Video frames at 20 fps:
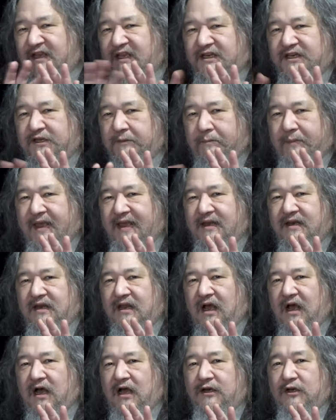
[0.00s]
can depend
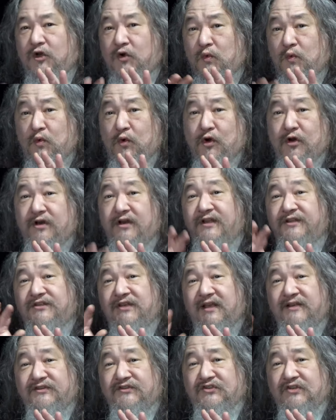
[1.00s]
on coordinates
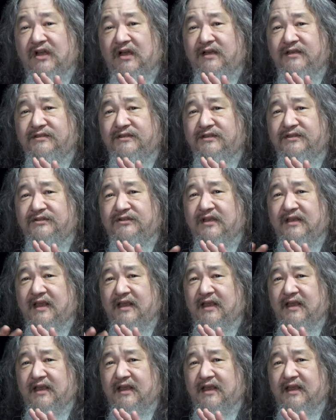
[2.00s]
and sizes